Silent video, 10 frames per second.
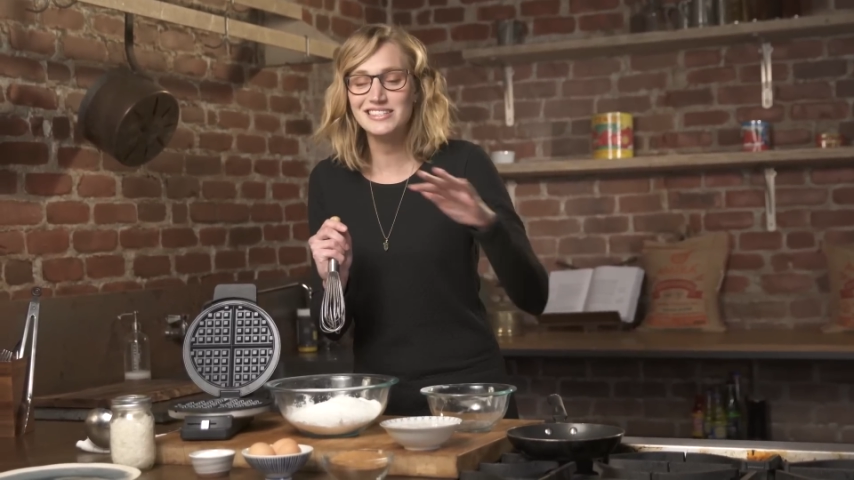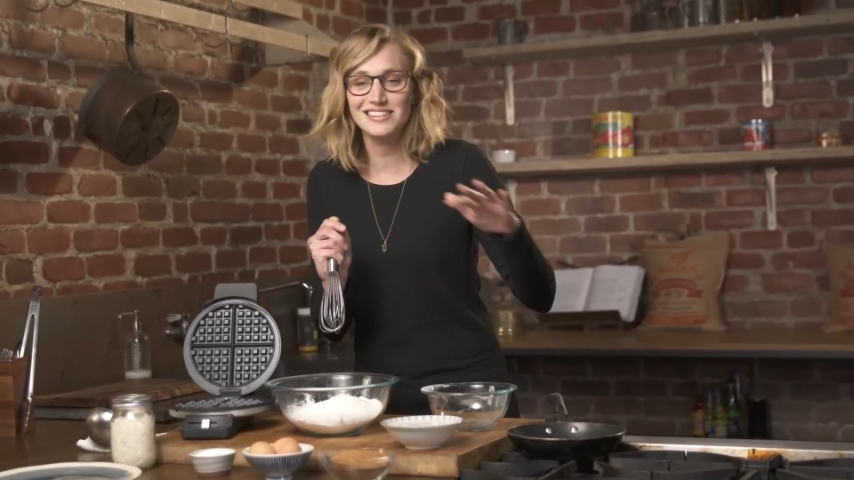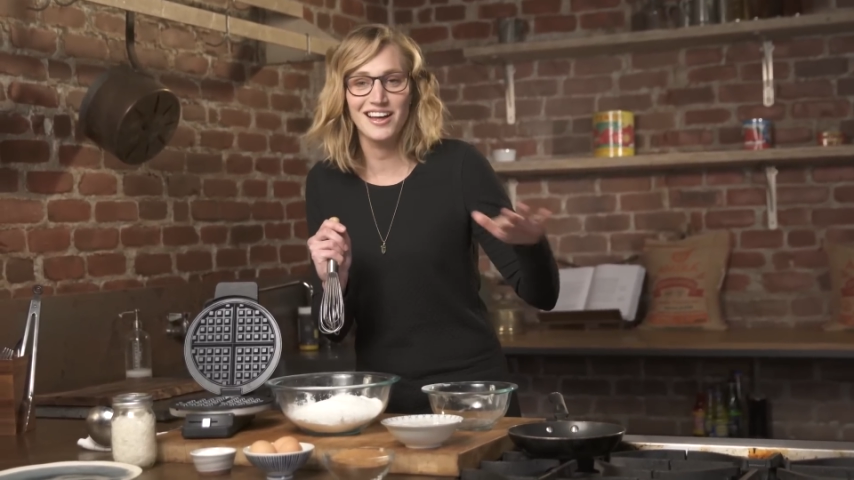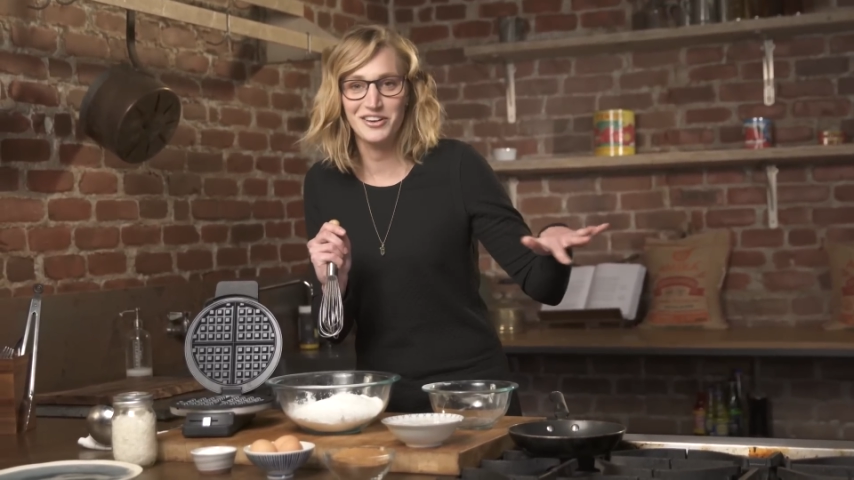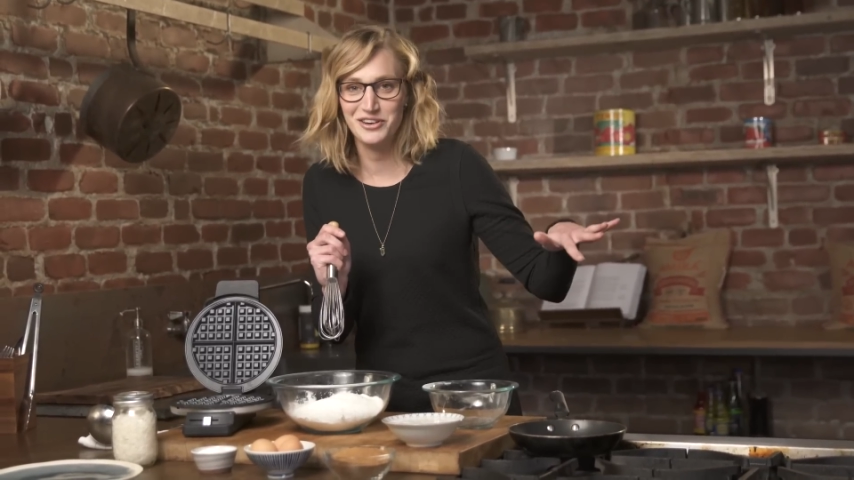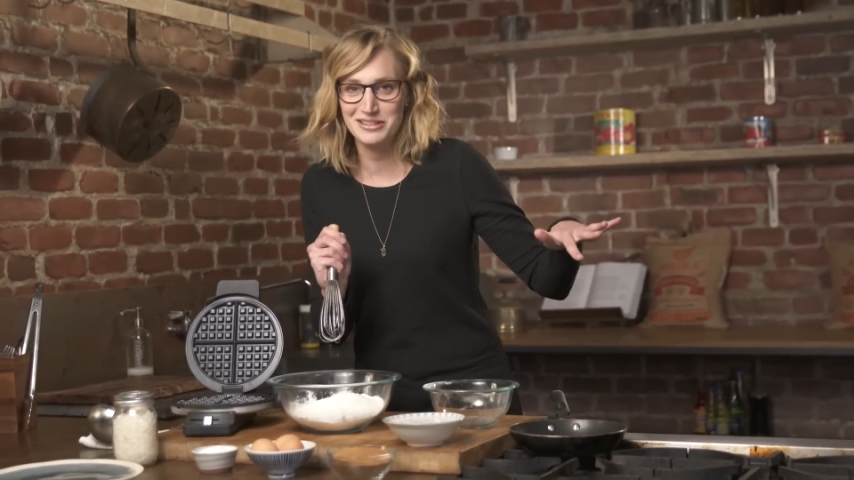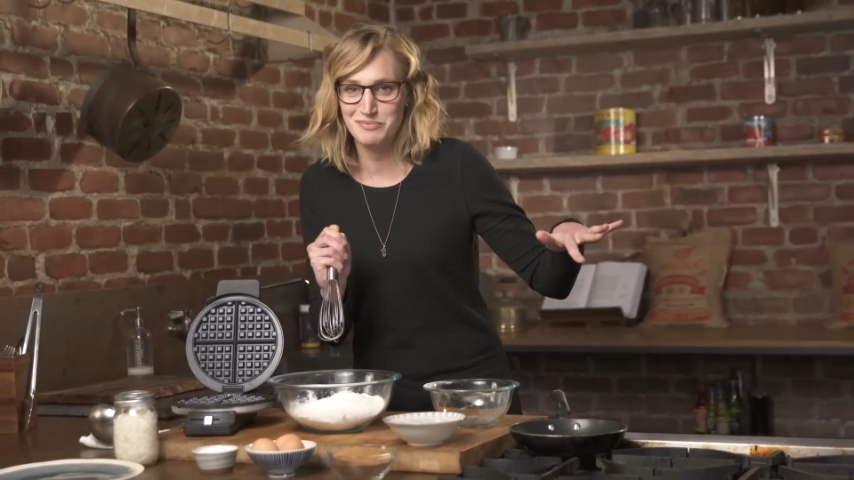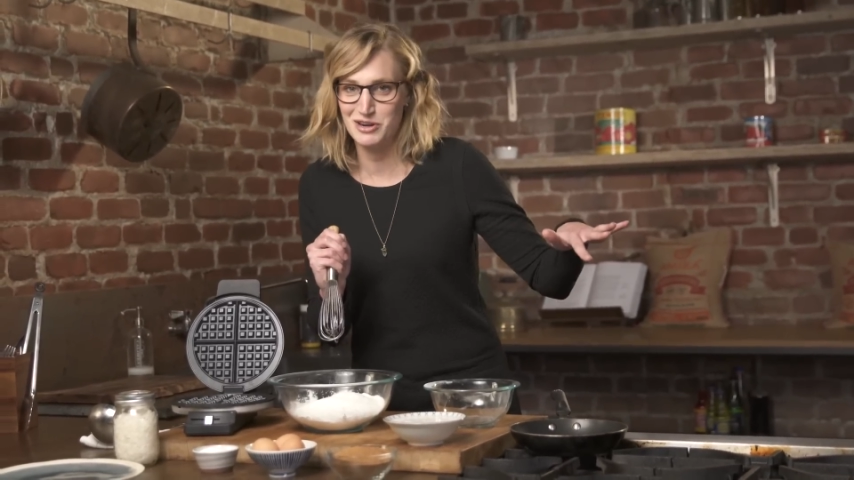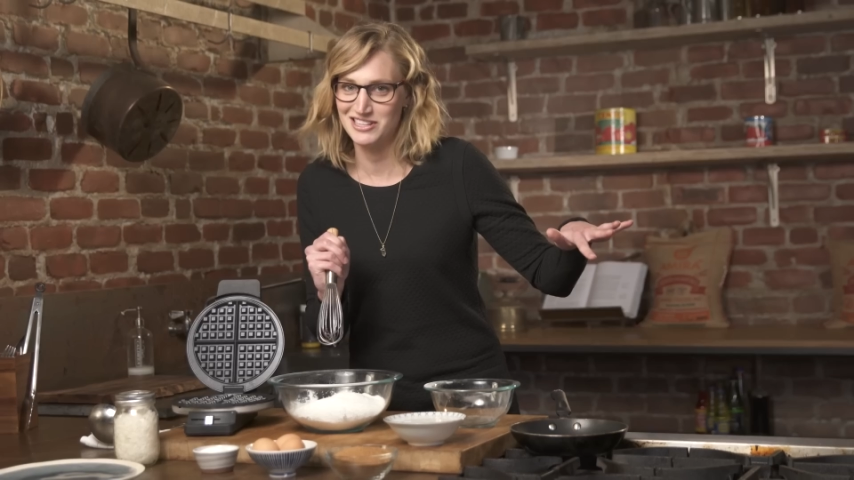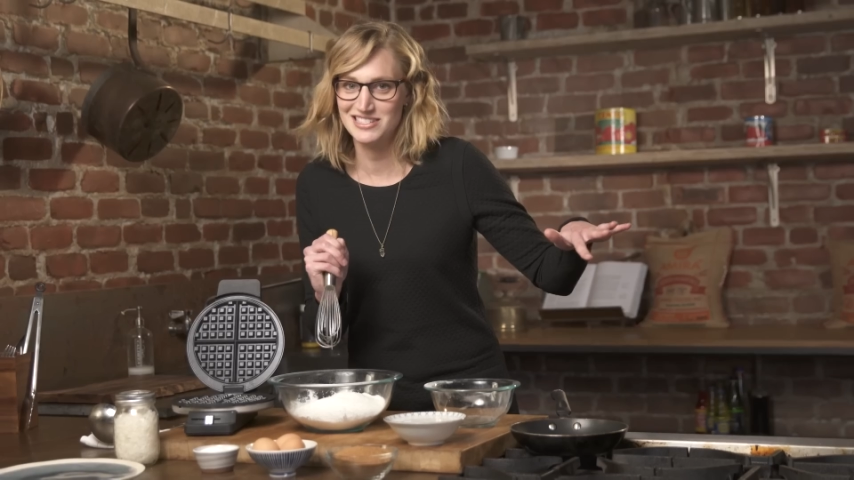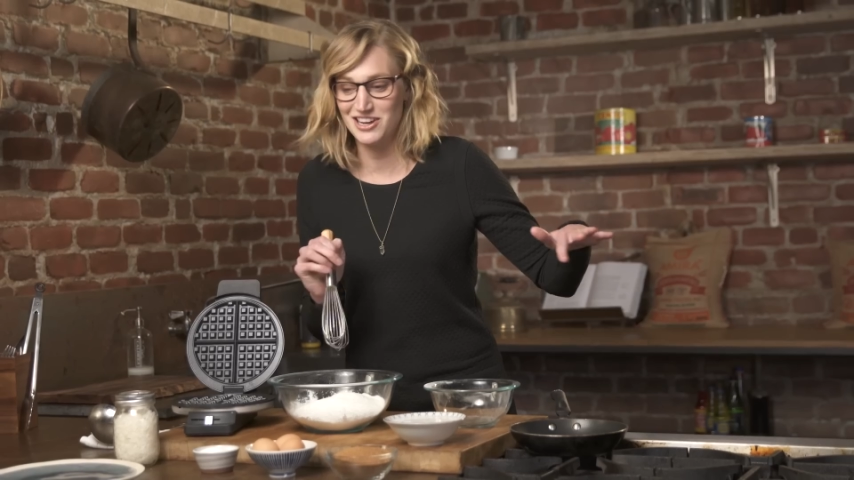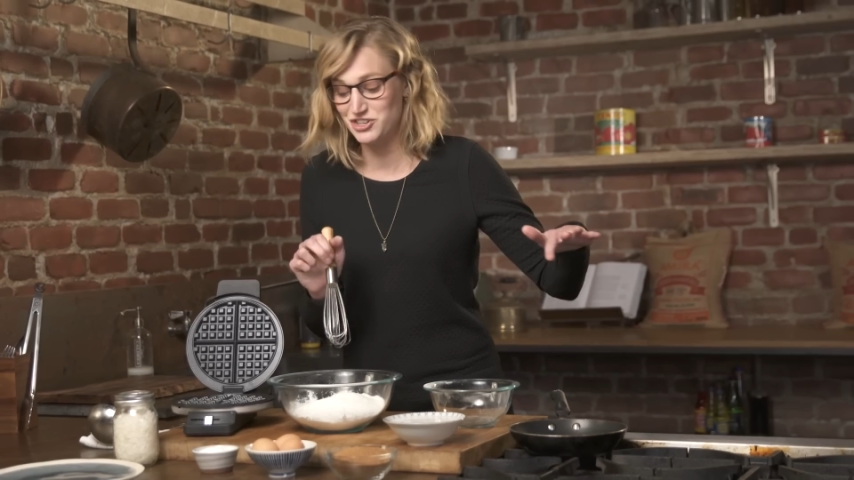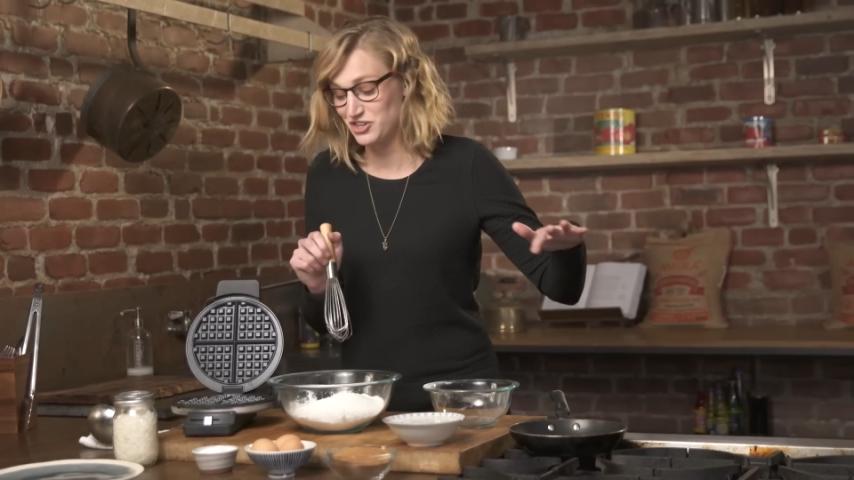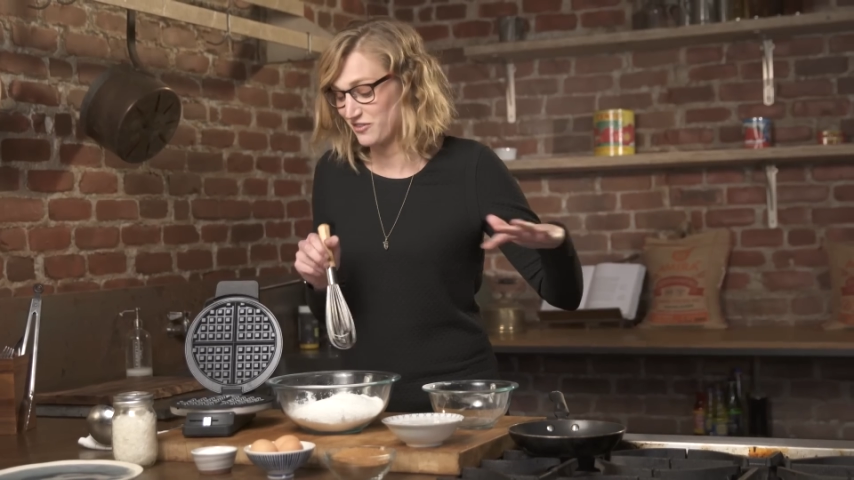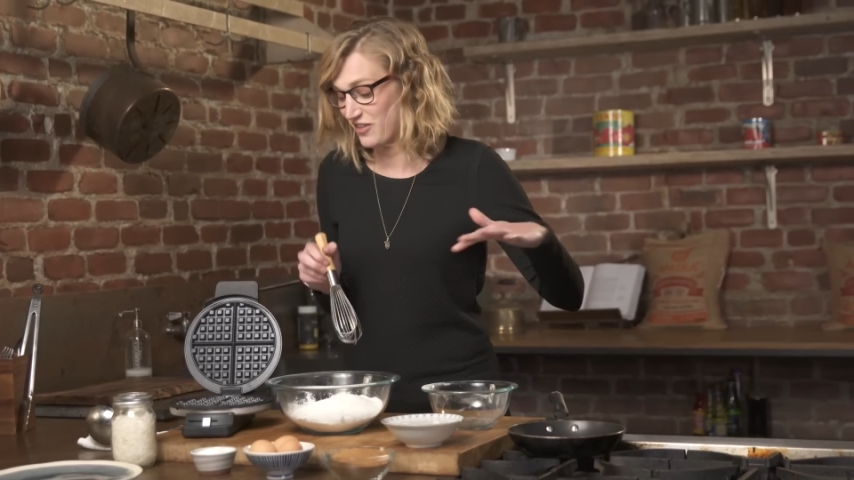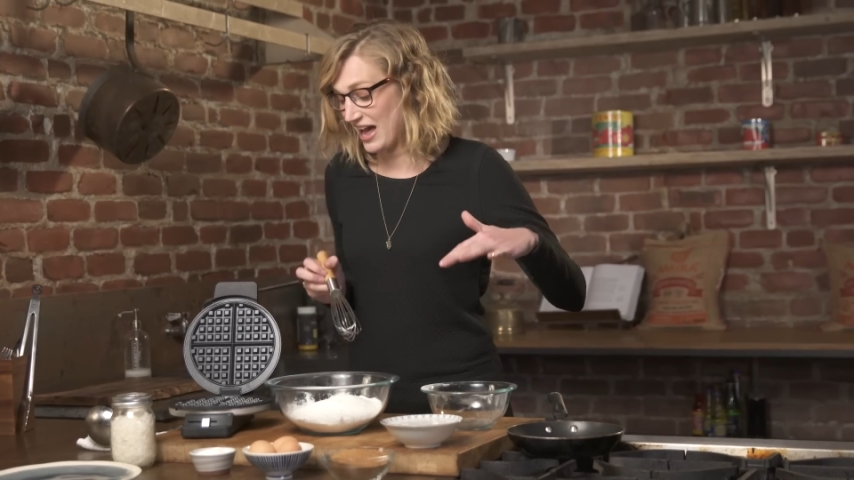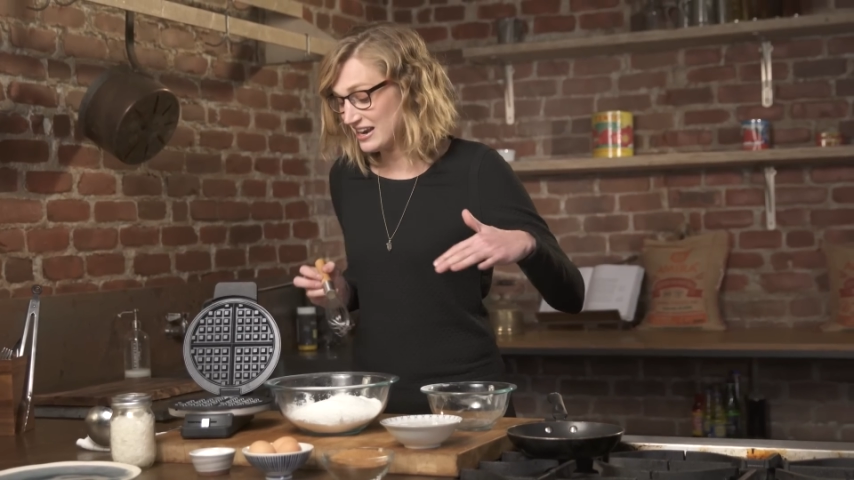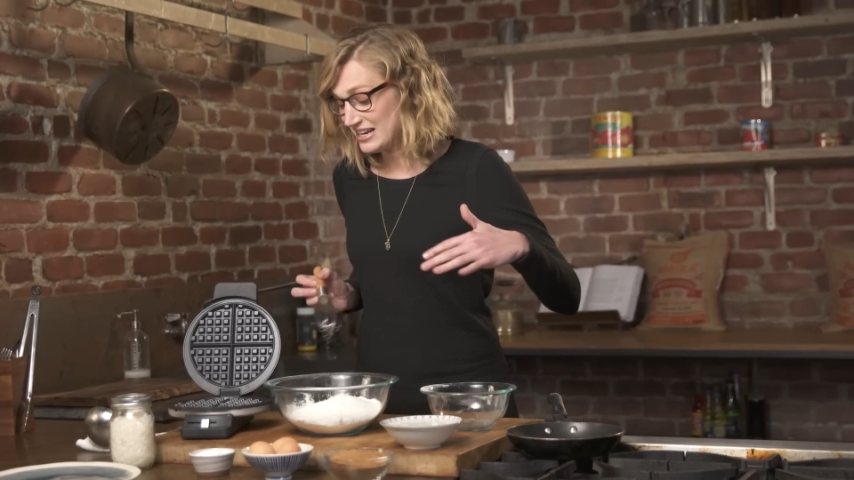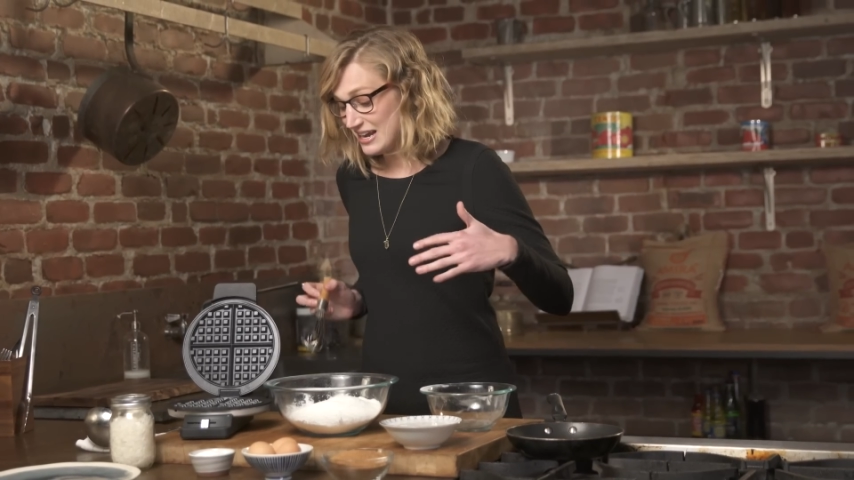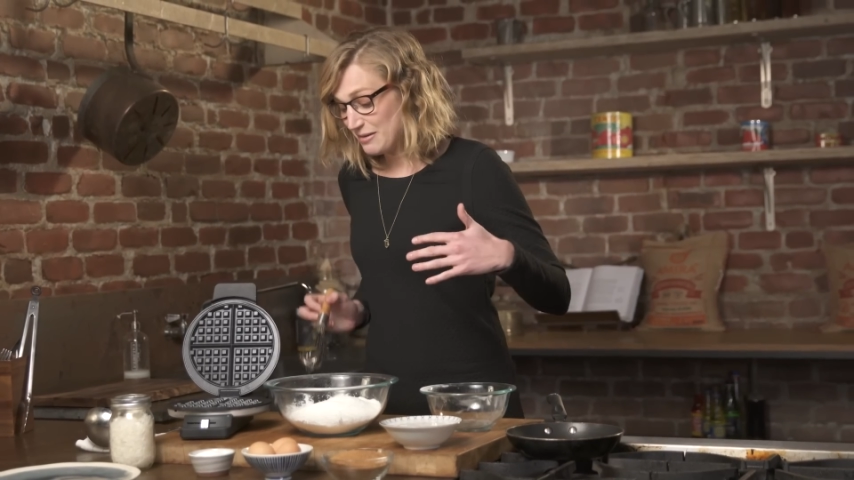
slaughtering the pronunciation of that,